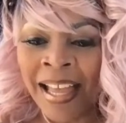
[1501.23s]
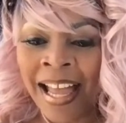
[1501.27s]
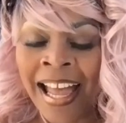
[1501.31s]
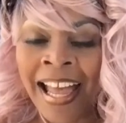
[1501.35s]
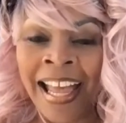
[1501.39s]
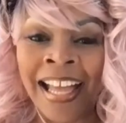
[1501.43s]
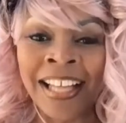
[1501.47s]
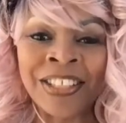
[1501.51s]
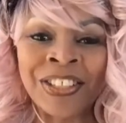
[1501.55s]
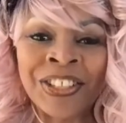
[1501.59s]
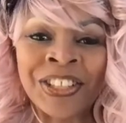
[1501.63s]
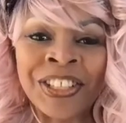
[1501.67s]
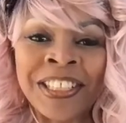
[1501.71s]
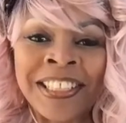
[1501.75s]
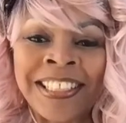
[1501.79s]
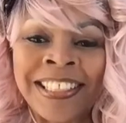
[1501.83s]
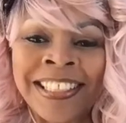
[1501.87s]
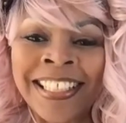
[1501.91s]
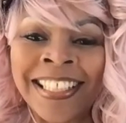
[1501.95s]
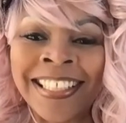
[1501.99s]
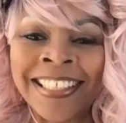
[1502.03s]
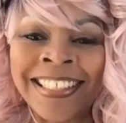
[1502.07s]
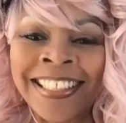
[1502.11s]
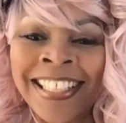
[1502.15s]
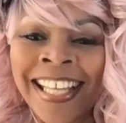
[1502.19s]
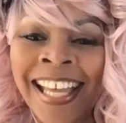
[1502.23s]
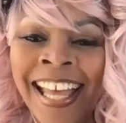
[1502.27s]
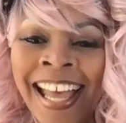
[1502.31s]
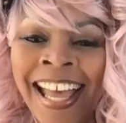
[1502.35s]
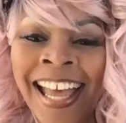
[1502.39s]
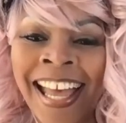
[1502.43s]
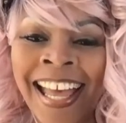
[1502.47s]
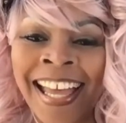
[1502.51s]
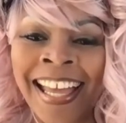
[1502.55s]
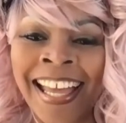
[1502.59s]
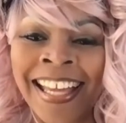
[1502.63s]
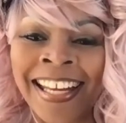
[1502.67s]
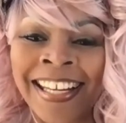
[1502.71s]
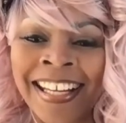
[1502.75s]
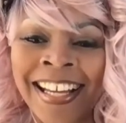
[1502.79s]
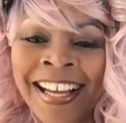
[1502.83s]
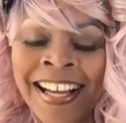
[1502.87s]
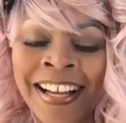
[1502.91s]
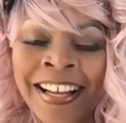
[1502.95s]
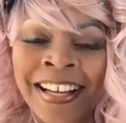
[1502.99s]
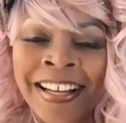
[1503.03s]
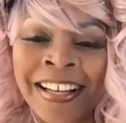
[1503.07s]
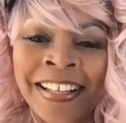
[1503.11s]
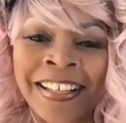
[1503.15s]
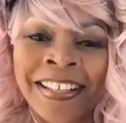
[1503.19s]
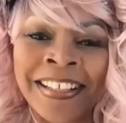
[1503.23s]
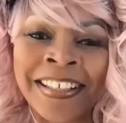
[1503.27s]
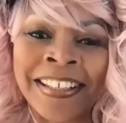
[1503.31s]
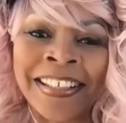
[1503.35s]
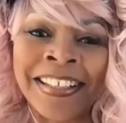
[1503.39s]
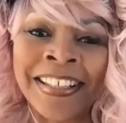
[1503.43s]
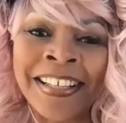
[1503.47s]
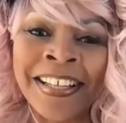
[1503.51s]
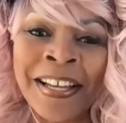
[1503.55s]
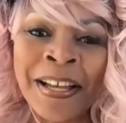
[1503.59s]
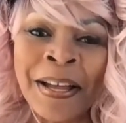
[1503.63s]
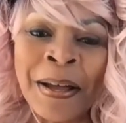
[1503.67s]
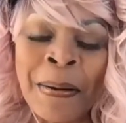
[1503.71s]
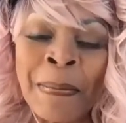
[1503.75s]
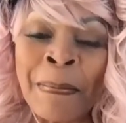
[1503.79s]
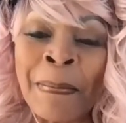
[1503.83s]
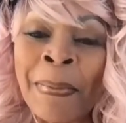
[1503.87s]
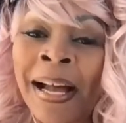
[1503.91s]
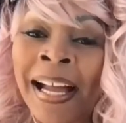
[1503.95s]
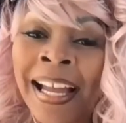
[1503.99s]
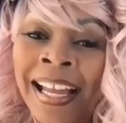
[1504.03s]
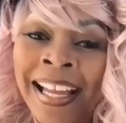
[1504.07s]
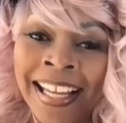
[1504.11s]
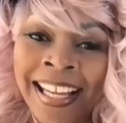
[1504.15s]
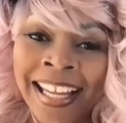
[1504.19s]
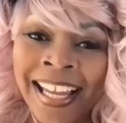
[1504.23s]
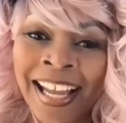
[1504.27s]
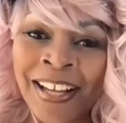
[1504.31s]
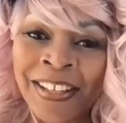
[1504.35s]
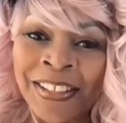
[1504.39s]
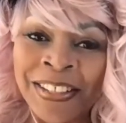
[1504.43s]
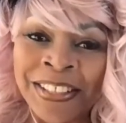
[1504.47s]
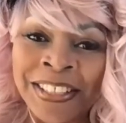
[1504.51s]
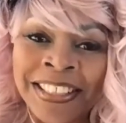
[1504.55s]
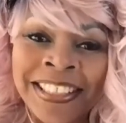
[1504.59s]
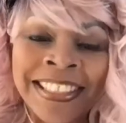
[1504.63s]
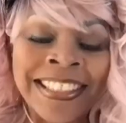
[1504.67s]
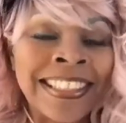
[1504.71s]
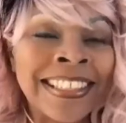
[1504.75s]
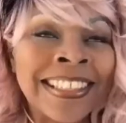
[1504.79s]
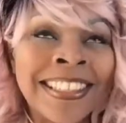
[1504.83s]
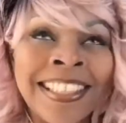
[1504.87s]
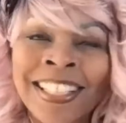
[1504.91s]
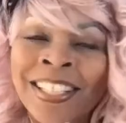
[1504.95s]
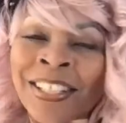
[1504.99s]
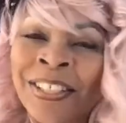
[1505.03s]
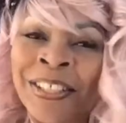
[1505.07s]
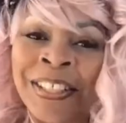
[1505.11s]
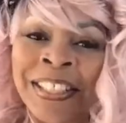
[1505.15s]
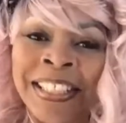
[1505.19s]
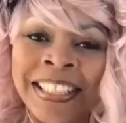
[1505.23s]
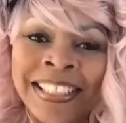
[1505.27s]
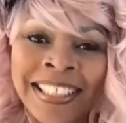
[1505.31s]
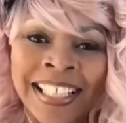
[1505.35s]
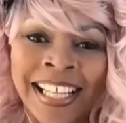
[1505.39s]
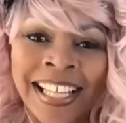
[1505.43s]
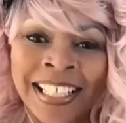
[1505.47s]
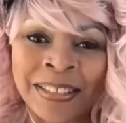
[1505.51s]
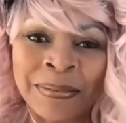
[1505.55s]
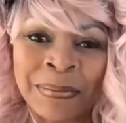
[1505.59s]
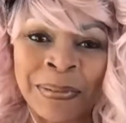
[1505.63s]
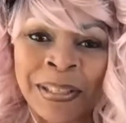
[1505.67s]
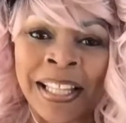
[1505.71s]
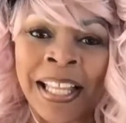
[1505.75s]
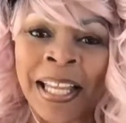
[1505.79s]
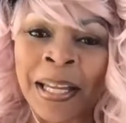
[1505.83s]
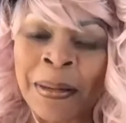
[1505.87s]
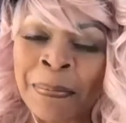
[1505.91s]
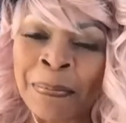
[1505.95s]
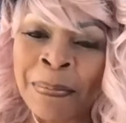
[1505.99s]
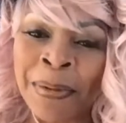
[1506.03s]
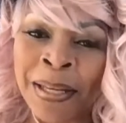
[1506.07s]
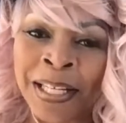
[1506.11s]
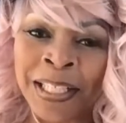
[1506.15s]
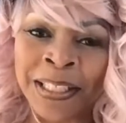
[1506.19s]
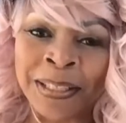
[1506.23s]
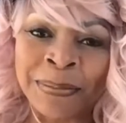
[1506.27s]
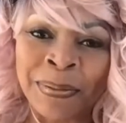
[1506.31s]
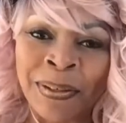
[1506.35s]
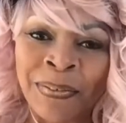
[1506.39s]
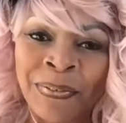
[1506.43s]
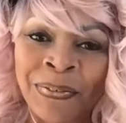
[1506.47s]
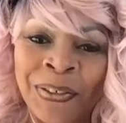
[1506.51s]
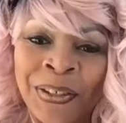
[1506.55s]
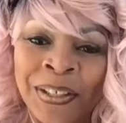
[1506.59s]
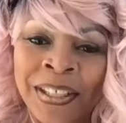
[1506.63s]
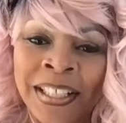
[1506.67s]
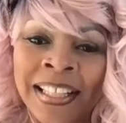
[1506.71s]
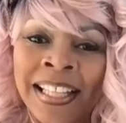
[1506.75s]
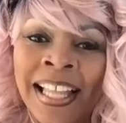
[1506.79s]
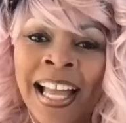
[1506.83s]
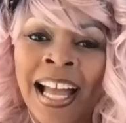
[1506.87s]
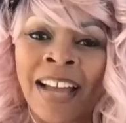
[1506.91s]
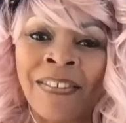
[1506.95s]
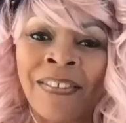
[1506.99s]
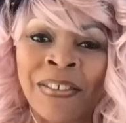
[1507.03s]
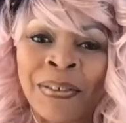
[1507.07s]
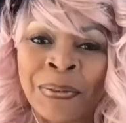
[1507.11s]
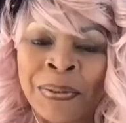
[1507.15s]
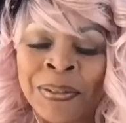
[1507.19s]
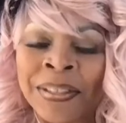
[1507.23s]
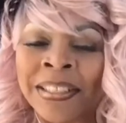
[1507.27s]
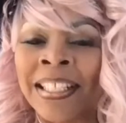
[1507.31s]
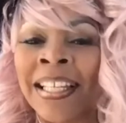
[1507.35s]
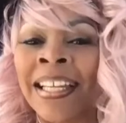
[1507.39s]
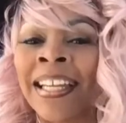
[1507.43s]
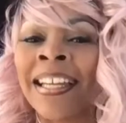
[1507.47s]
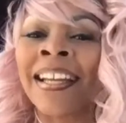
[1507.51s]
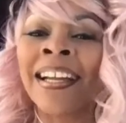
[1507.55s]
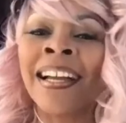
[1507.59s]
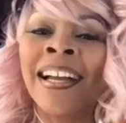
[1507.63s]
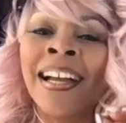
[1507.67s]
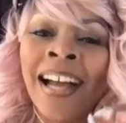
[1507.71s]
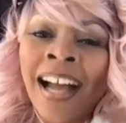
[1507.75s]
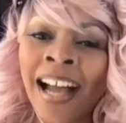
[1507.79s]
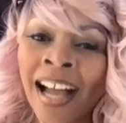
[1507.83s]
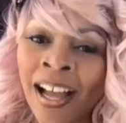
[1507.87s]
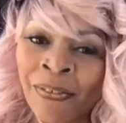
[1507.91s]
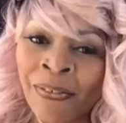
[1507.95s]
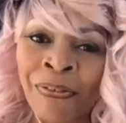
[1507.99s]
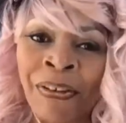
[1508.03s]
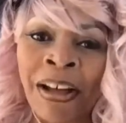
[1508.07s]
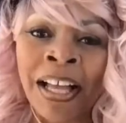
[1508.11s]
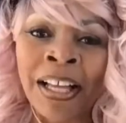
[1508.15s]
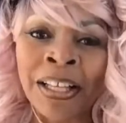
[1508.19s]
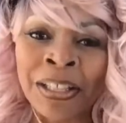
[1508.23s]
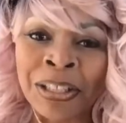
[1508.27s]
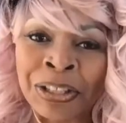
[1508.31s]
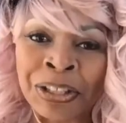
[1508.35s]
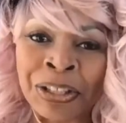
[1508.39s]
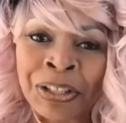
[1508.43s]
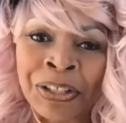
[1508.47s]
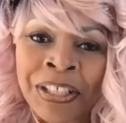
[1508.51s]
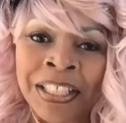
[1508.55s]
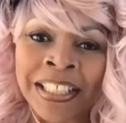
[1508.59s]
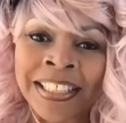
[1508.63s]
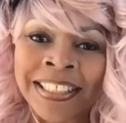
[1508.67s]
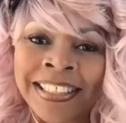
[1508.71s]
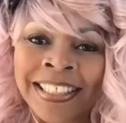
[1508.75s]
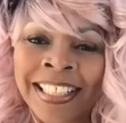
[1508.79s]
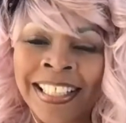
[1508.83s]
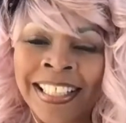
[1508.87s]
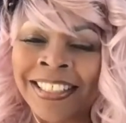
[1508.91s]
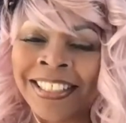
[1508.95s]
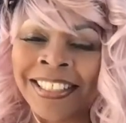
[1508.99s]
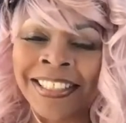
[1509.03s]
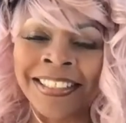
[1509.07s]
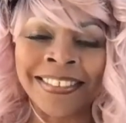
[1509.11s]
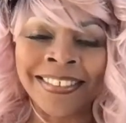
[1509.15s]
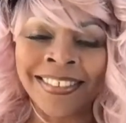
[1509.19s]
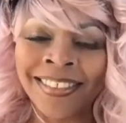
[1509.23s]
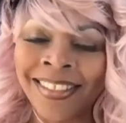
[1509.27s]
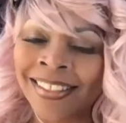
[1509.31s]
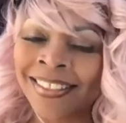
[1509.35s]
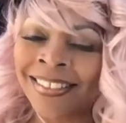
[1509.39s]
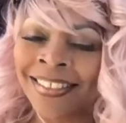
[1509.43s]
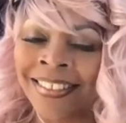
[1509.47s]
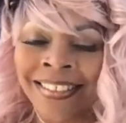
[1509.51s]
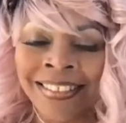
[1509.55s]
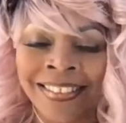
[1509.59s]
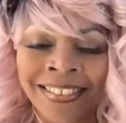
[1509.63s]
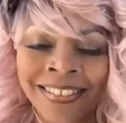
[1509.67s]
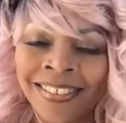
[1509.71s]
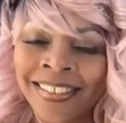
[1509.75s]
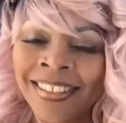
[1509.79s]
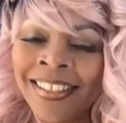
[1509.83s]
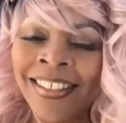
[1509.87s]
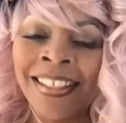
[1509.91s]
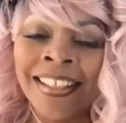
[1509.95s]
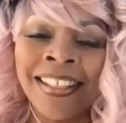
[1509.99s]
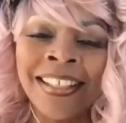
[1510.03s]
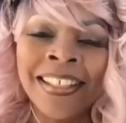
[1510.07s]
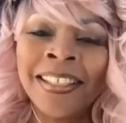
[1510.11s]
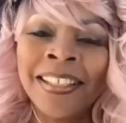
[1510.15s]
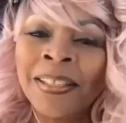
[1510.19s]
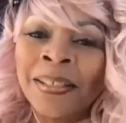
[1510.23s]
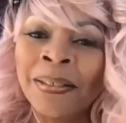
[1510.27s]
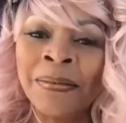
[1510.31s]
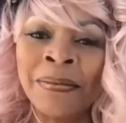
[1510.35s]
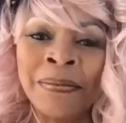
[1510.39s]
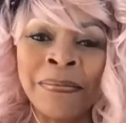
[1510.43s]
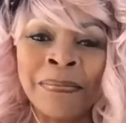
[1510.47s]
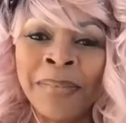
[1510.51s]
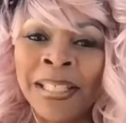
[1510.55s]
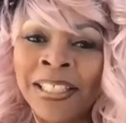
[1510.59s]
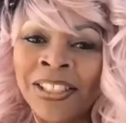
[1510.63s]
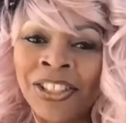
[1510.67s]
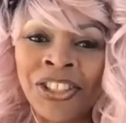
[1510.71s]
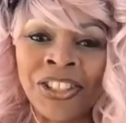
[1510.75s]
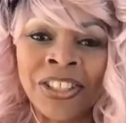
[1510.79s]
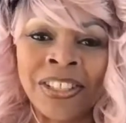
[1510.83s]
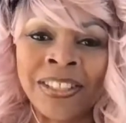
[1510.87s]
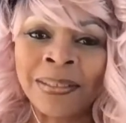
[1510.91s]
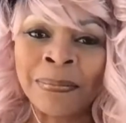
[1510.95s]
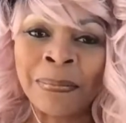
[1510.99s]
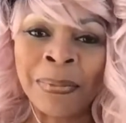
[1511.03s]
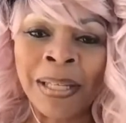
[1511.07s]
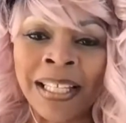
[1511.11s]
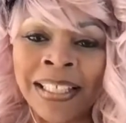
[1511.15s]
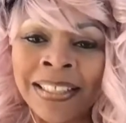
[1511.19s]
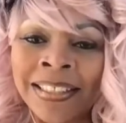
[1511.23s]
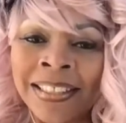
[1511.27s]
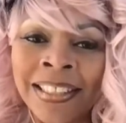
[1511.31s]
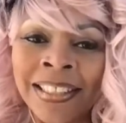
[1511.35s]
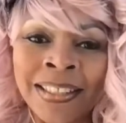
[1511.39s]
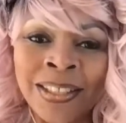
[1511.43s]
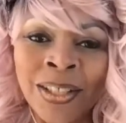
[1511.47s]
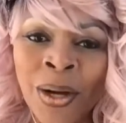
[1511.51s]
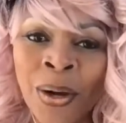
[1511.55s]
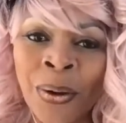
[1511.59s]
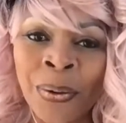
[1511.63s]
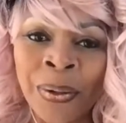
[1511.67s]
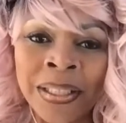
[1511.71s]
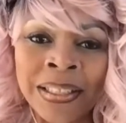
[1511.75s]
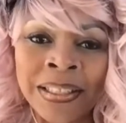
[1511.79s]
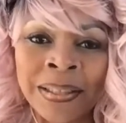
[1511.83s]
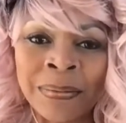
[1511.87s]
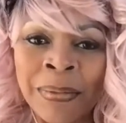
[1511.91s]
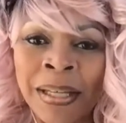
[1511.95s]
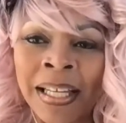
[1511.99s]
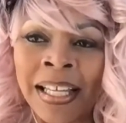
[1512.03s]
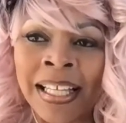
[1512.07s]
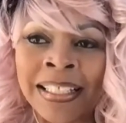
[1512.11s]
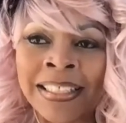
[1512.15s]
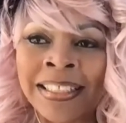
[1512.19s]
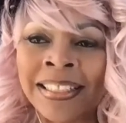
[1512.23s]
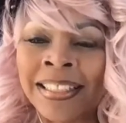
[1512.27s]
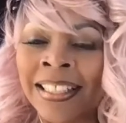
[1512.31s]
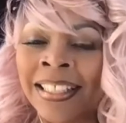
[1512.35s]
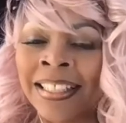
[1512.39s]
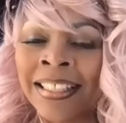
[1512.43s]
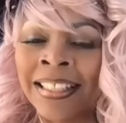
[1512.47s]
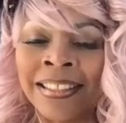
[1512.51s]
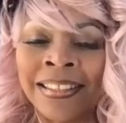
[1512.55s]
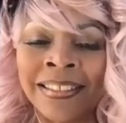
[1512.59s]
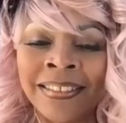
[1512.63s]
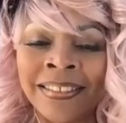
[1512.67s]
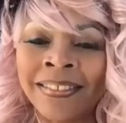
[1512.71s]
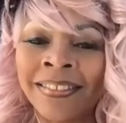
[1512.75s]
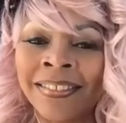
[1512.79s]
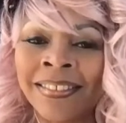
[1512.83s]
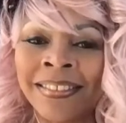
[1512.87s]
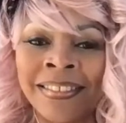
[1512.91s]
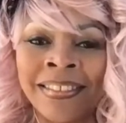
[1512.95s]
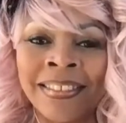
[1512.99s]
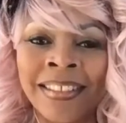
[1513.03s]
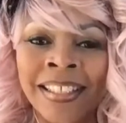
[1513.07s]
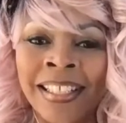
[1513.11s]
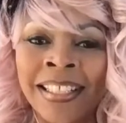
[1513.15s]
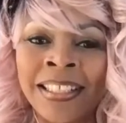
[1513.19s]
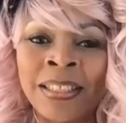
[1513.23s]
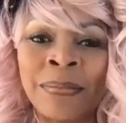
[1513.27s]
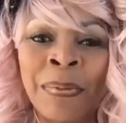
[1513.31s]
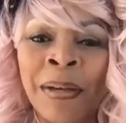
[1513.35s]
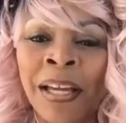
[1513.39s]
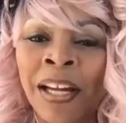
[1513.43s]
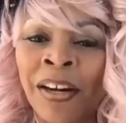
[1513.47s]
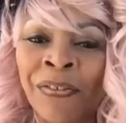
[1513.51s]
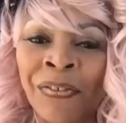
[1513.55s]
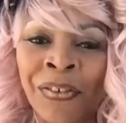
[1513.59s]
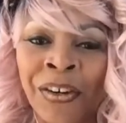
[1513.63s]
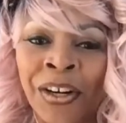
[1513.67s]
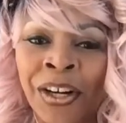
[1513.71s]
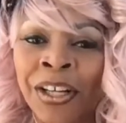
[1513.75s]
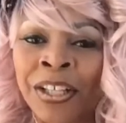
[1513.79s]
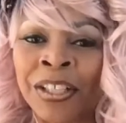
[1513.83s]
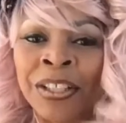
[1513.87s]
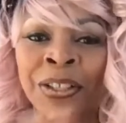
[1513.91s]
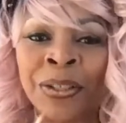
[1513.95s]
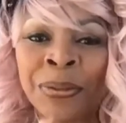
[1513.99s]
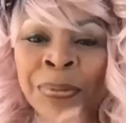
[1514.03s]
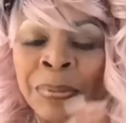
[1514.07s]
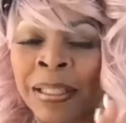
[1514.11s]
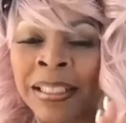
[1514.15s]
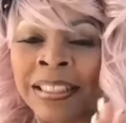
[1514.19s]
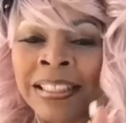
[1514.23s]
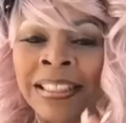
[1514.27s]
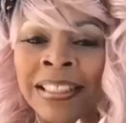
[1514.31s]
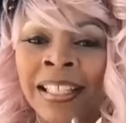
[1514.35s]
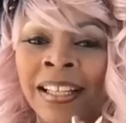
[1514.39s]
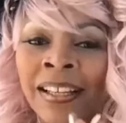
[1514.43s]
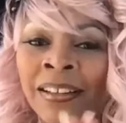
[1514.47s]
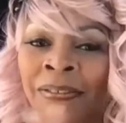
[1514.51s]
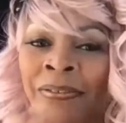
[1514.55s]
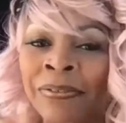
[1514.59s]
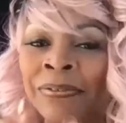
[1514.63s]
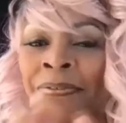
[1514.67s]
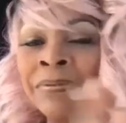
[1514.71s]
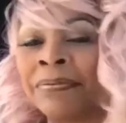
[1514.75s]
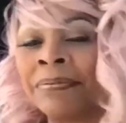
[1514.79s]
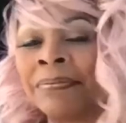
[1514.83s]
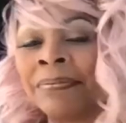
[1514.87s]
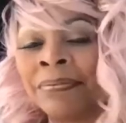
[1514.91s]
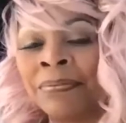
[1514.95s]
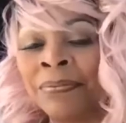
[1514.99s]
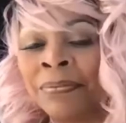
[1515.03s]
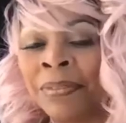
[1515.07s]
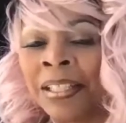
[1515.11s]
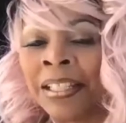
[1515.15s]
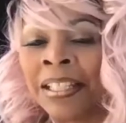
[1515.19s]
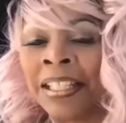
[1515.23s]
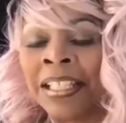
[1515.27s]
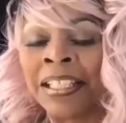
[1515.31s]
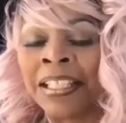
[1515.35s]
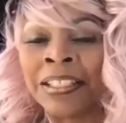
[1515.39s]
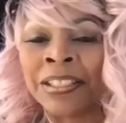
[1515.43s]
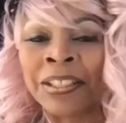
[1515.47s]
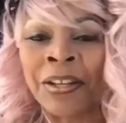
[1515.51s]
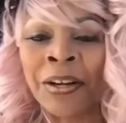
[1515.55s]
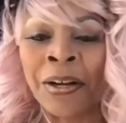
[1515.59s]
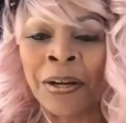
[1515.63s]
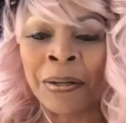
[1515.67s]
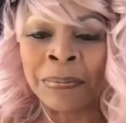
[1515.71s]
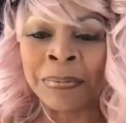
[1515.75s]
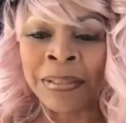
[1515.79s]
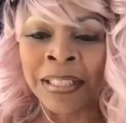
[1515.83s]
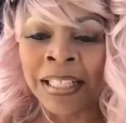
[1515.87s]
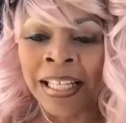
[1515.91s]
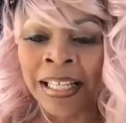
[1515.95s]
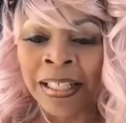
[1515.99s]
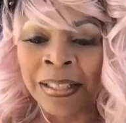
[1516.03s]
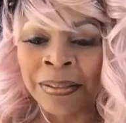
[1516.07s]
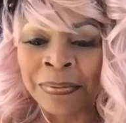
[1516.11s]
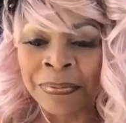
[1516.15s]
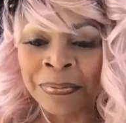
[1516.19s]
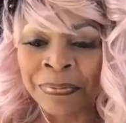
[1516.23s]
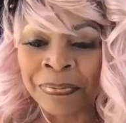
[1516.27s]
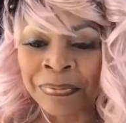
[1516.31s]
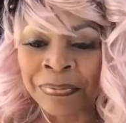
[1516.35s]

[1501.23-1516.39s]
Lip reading: actually just had my accountant literally text me like minutes before the live and was like, I filed your extension, because my shit's a mess. It's always a mess. And it's better for her to do my stuff when things calm down.